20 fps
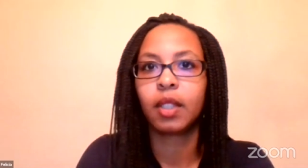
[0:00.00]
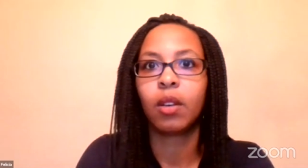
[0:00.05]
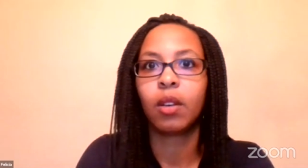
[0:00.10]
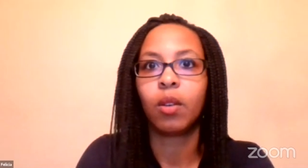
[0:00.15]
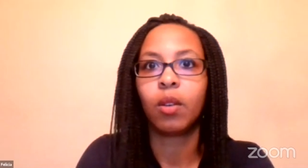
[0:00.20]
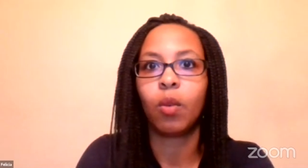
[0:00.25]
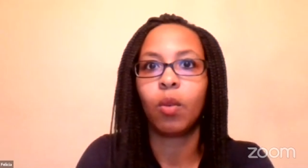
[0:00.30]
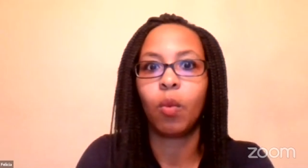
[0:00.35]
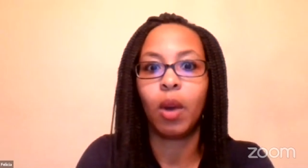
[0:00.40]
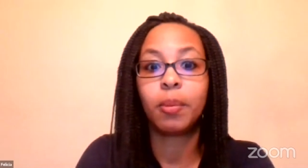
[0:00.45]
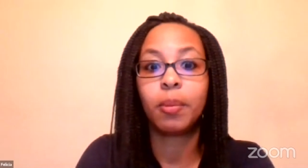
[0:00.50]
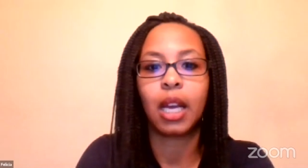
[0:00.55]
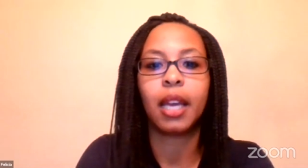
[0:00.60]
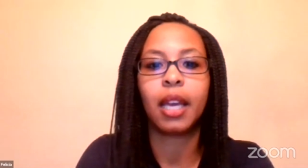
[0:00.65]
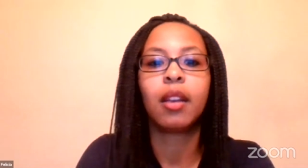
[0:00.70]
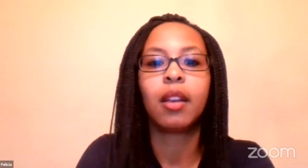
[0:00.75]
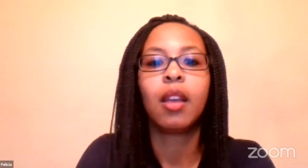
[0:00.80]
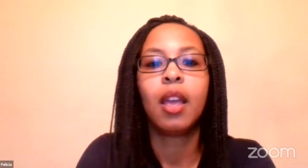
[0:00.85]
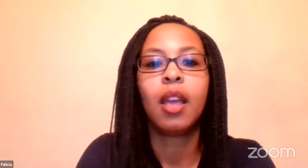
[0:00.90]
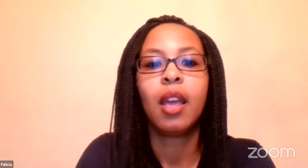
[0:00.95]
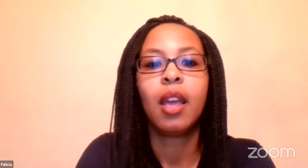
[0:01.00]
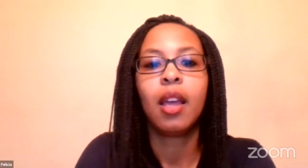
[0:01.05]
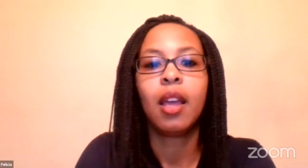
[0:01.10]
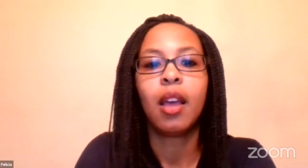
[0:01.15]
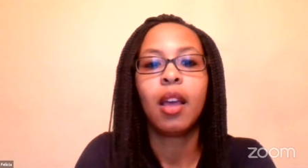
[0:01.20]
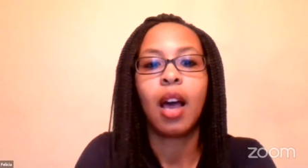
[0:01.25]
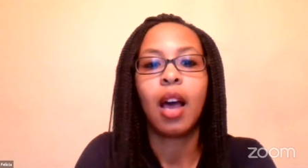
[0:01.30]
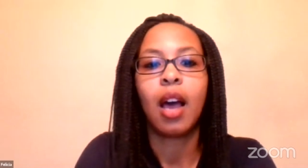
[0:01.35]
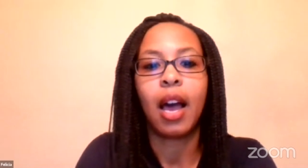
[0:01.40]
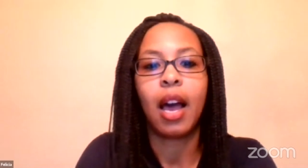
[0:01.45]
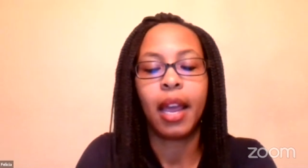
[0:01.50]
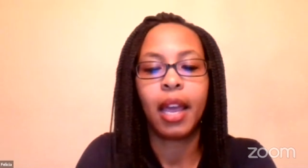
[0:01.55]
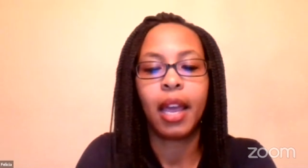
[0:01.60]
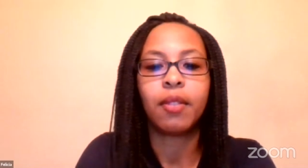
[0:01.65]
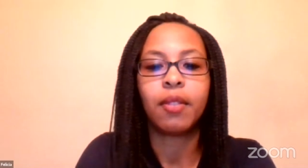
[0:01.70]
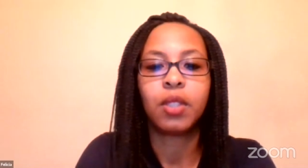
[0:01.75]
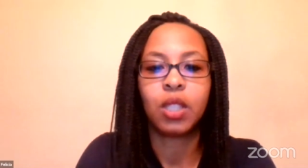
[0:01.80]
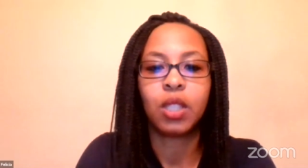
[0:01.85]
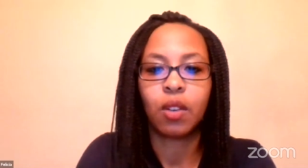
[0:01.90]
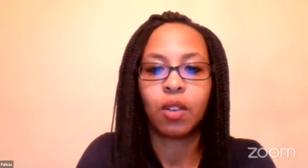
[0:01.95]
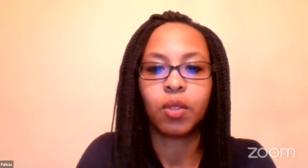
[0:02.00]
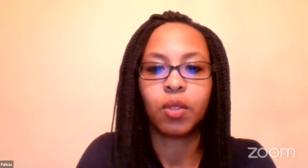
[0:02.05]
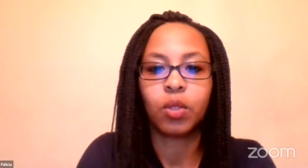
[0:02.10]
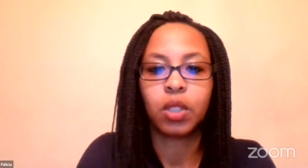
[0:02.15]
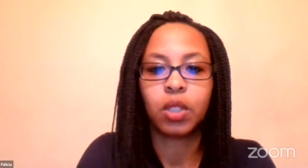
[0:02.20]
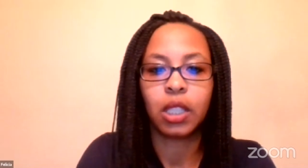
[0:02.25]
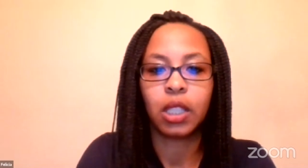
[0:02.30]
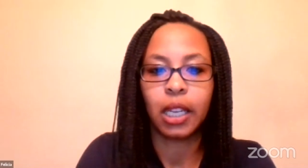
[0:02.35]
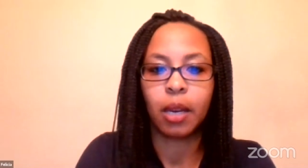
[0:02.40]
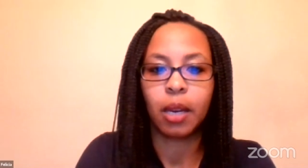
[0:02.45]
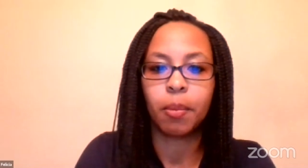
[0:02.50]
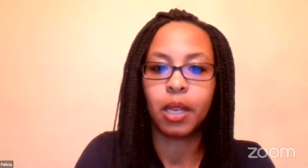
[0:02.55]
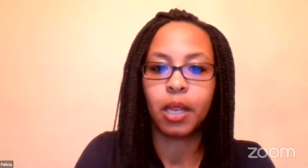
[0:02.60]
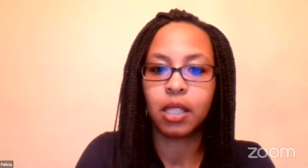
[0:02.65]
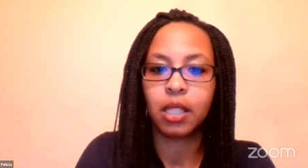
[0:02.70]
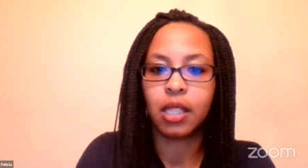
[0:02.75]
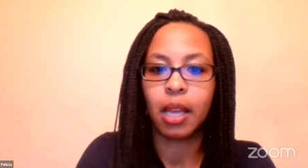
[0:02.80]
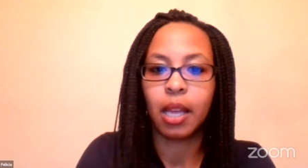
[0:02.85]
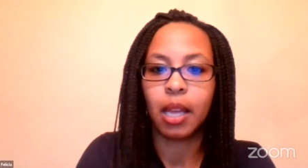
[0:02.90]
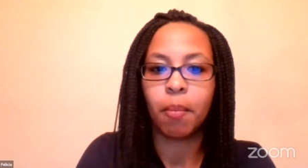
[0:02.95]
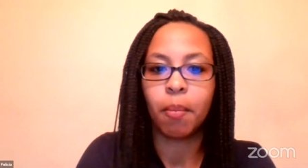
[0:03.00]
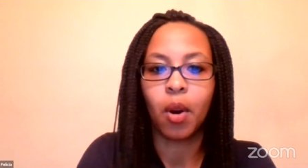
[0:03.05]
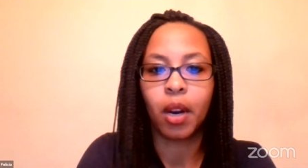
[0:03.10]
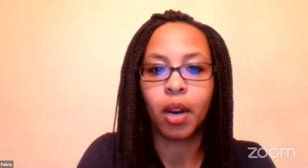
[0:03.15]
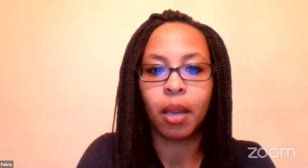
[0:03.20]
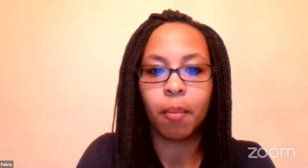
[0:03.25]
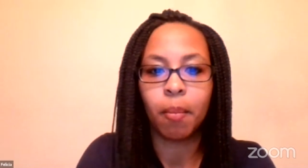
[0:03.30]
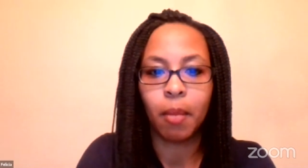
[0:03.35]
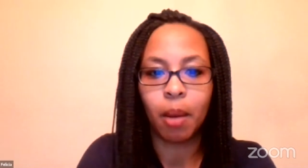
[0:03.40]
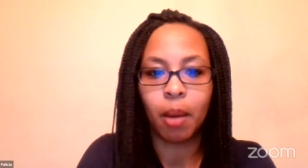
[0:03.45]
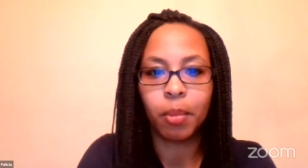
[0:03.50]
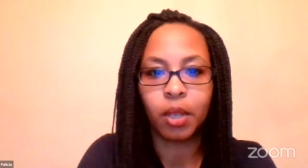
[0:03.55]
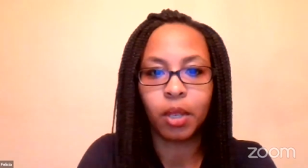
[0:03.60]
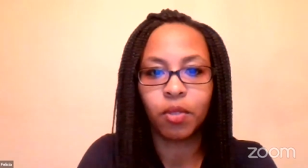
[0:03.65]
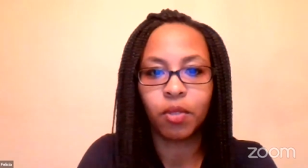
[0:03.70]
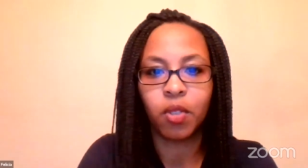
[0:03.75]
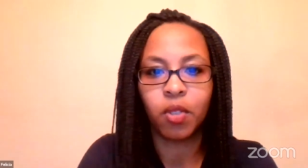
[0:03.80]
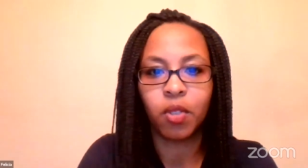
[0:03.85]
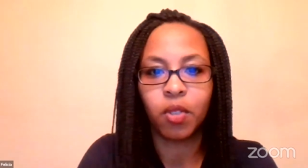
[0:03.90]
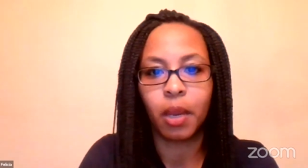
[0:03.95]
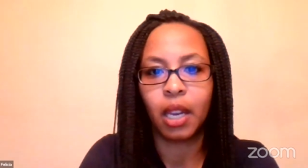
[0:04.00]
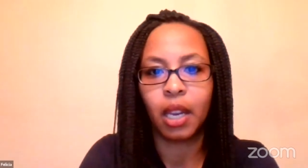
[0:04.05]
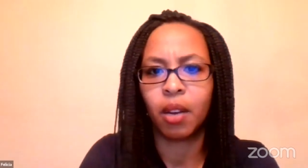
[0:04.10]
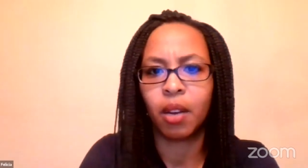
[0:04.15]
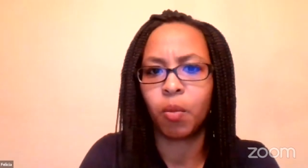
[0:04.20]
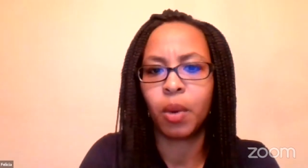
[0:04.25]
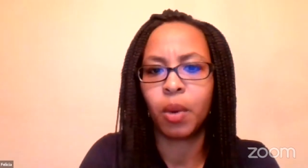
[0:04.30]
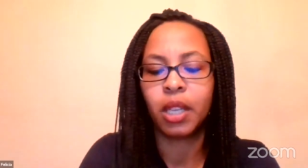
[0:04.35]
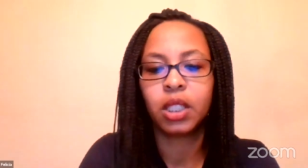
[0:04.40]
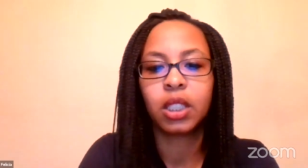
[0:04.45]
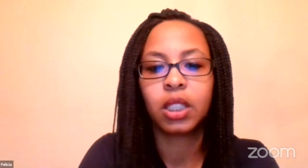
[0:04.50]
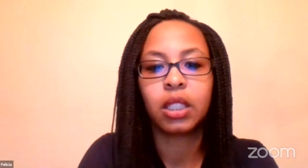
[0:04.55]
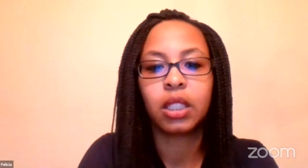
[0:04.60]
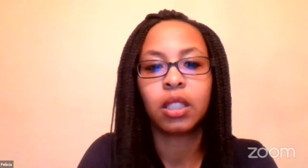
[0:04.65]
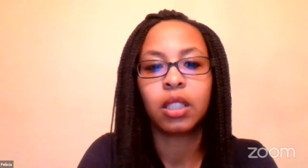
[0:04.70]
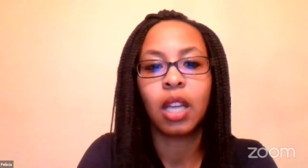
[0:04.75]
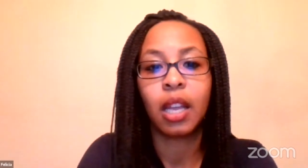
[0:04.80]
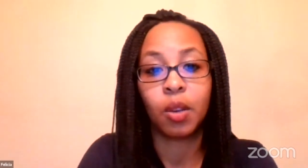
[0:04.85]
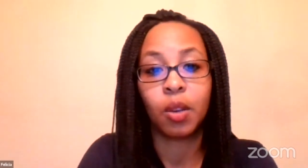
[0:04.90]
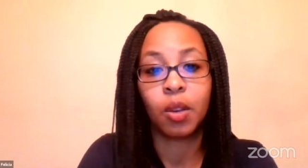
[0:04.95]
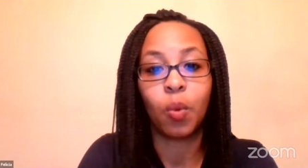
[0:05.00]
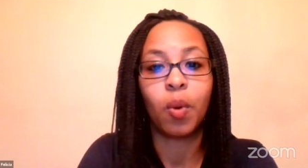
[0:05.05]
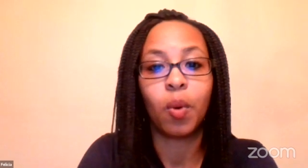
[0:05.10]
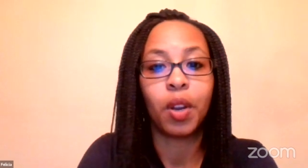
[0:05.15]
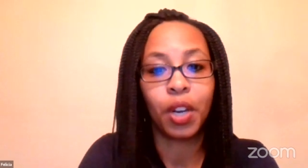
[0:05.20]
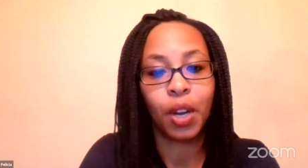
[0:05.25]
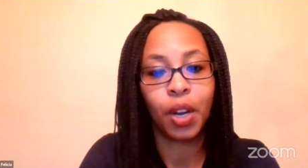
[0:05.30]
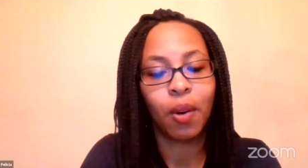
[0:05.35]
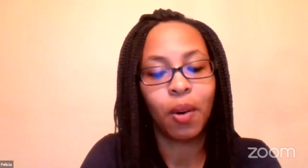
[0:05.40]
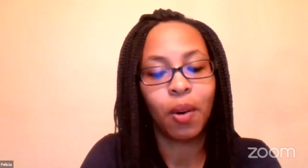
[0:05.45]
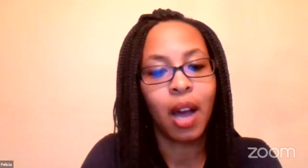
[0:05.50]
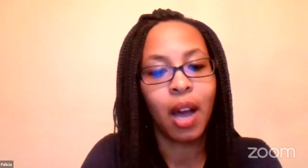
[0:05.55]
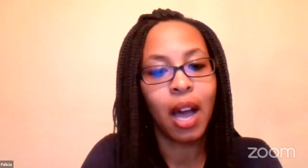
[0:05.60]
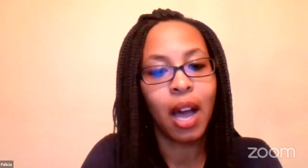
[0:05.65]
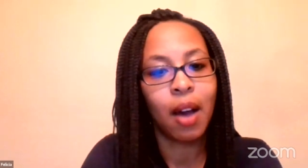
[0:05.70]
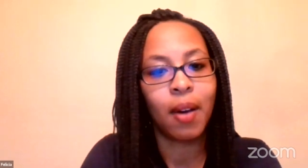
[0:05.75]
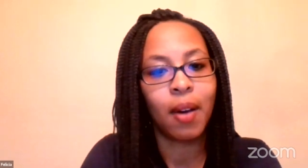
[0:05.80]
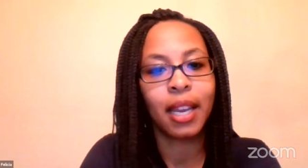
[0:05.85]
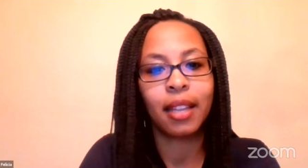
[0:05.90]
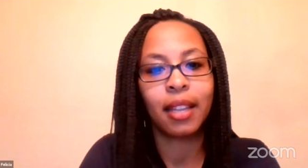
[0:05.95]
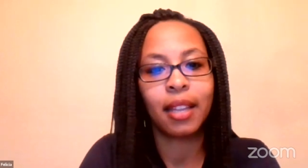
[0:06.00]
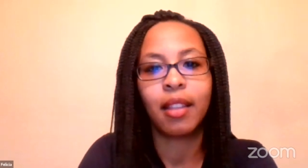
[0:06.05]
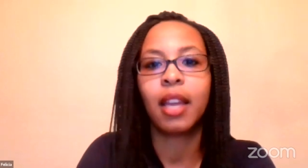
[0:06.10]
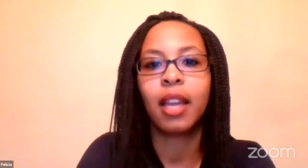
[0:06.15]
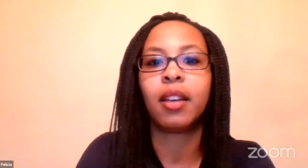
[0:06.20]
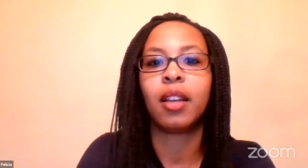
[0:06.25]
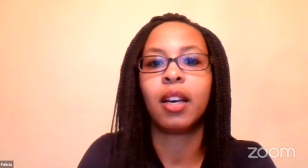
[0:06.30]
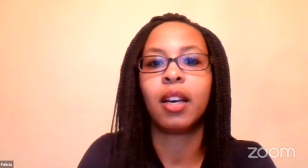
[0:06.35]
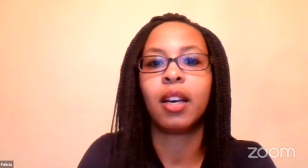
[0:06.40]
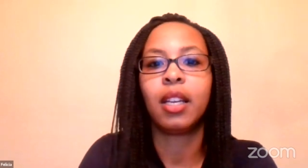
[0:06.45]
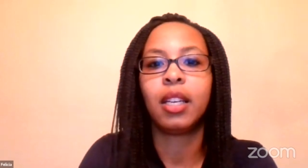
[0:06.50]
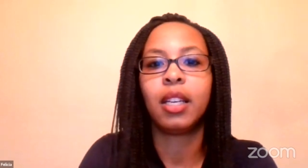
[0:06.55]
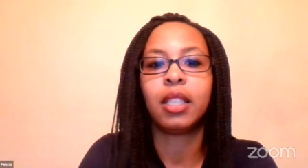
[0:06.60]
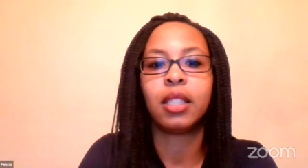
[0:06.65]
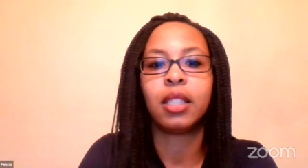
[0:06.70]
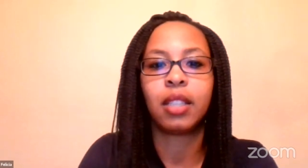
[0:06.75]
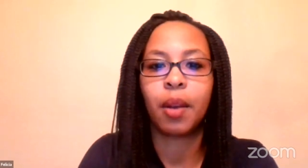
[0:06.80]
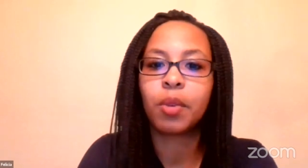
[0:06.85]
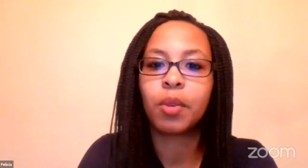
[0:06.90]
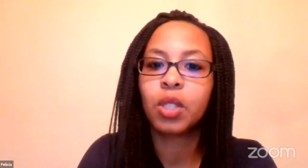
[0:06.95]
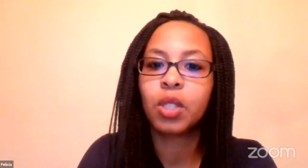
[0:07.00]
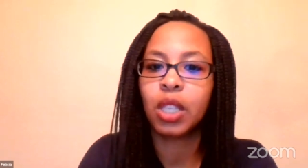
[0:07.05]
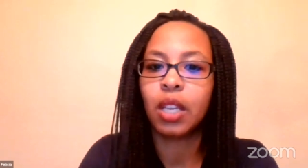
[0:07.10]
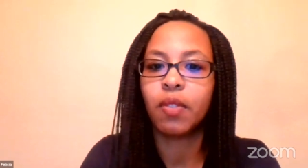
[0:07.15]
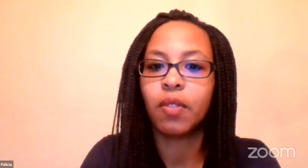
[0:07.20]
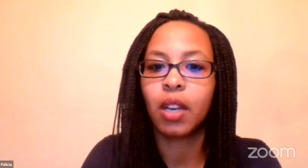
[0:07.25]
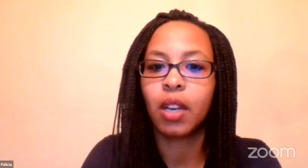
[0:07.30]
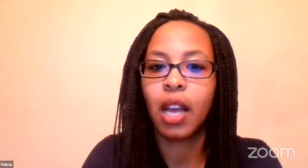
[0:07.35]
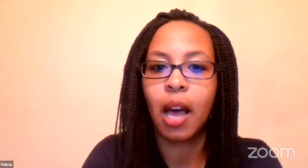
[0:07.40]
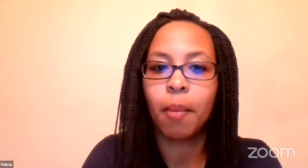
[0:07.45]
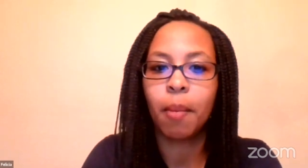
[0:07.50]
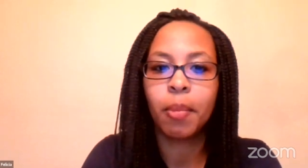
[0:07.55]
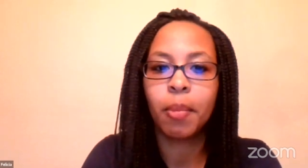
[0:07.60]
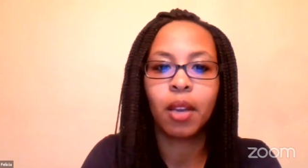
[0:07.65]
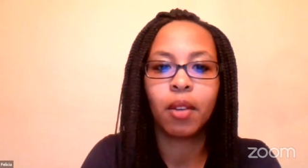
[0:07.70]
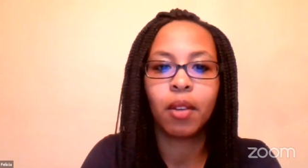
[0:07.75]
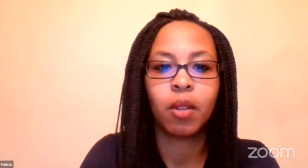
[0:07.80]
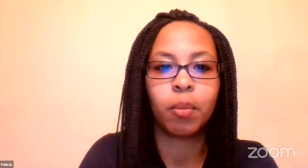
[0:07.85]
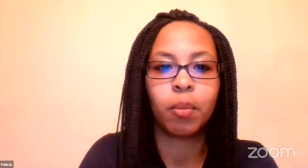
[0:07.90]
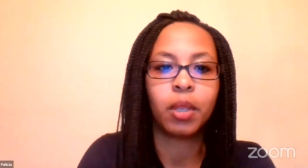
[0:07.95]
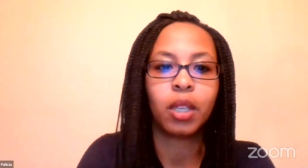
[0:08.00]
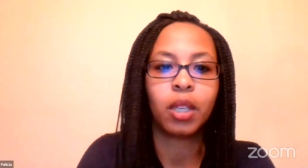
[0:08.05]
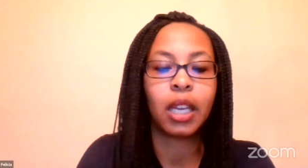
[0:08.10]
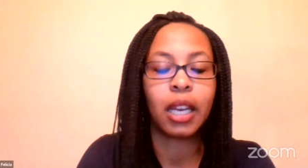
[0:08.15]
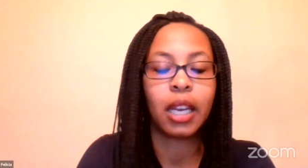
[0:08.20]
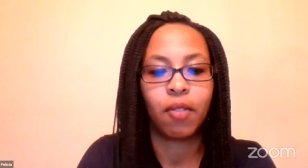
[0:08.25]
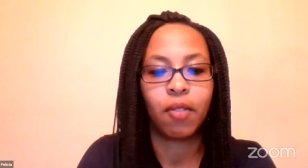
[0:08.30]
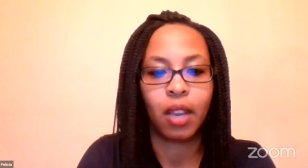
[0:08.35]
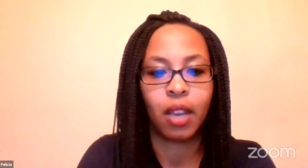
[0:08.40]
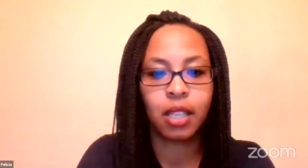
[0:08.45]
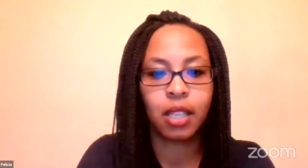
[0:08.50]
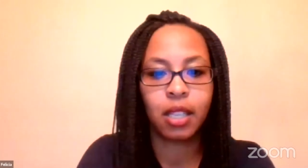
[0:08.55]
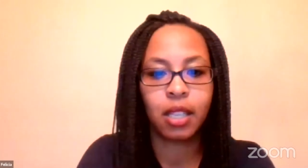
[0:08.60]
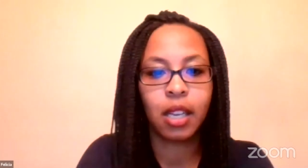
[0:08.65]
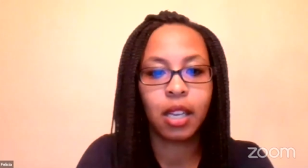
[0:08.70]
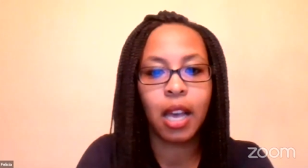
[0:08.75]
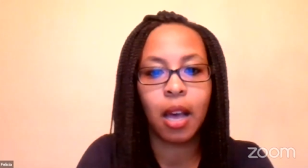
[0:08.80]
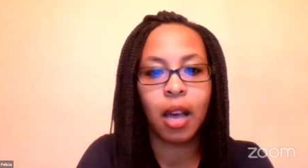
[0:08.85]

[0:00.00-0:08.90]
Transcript: website, I have several celebrities that market my book for me, in which you want to know how I get that done is they receive a copy of the book and advance a